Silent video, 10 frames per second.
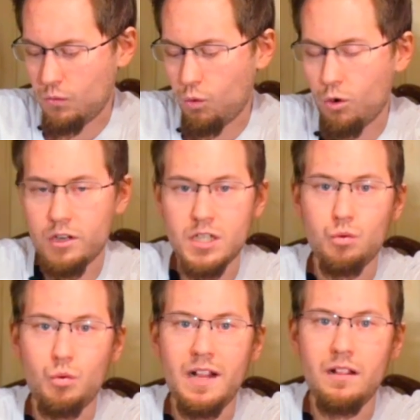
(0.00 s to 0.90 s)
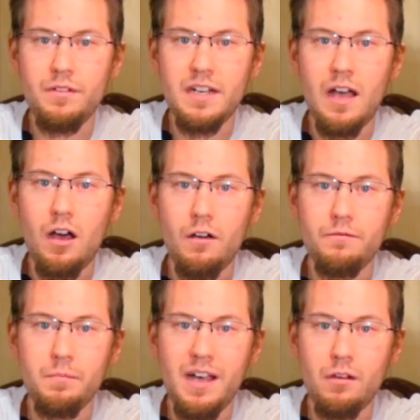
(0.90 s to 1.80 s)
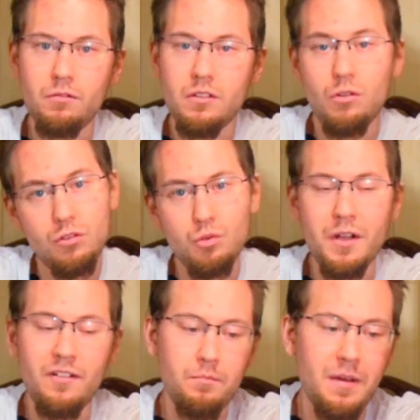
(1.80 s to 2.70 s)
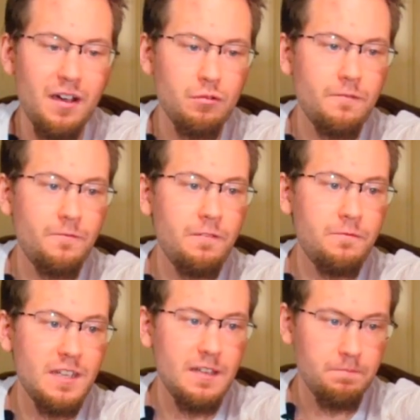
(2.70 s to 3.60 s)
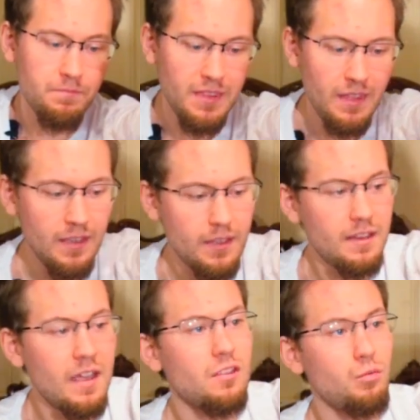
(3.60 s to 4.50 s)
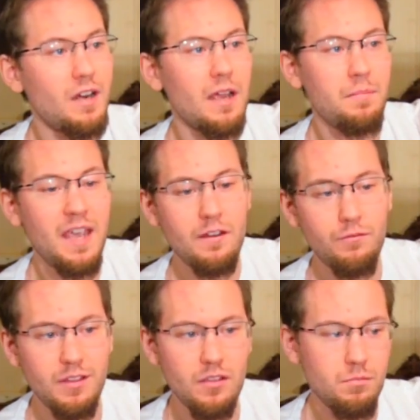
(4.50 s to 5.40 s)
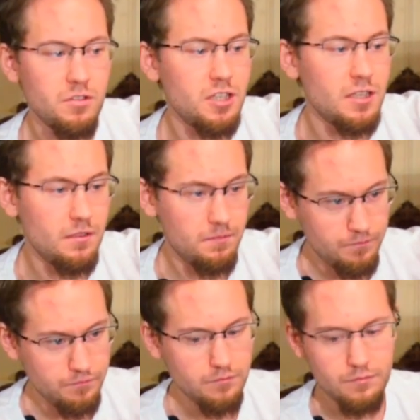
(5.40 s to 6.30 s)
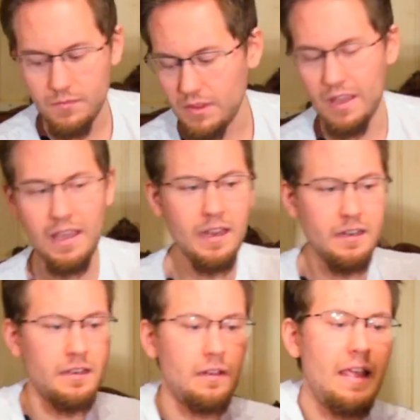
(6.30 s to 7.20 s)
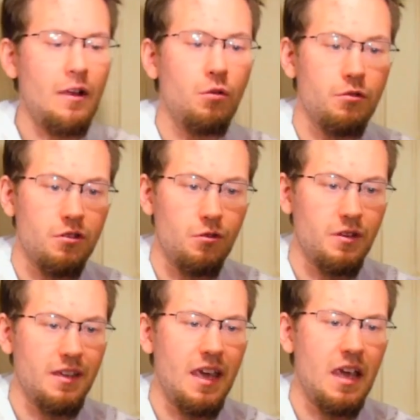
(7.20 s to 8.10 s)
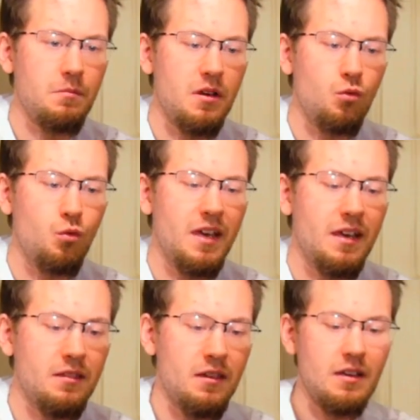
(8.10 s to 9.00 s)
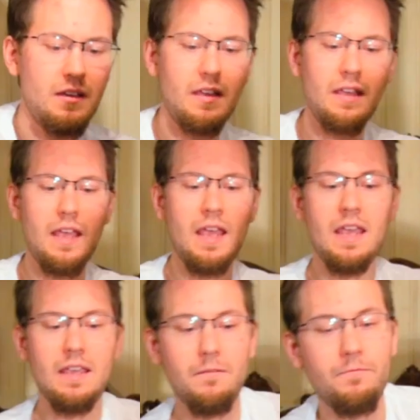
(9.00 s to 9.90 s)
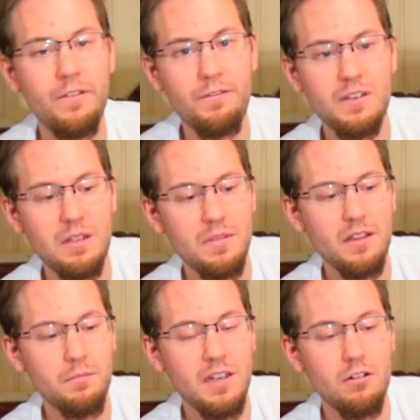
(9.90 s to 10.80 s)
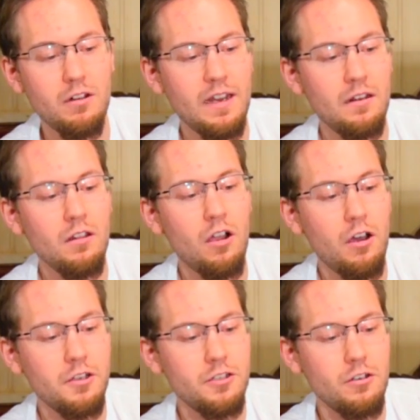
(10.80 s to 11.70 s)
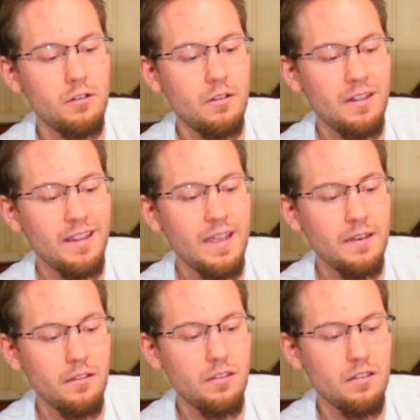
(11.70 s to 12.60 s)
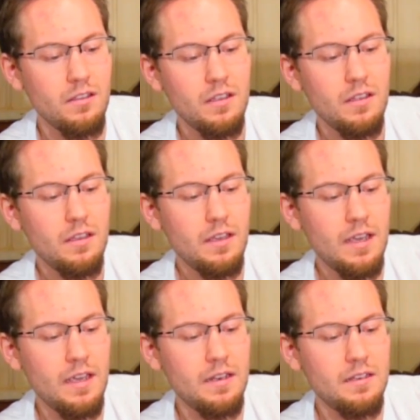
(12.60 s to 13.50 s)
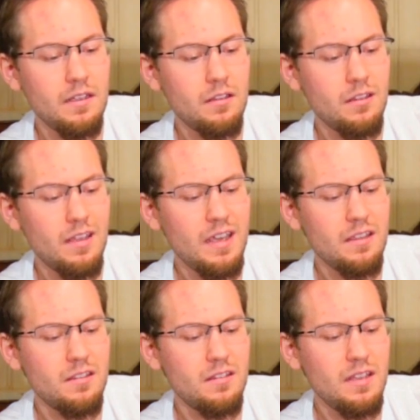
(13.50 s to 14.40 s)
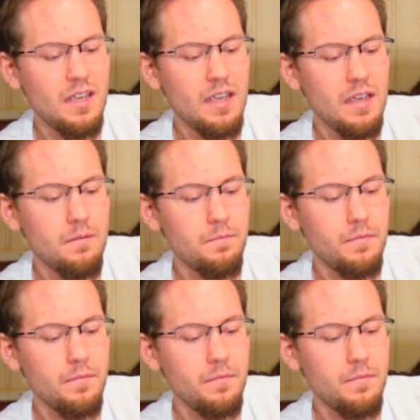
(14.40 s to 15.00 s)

or 12.5 pounds, so £12.50. That's what I paid for this machine. And it also came with a 50mm Enlarger lens, and this is the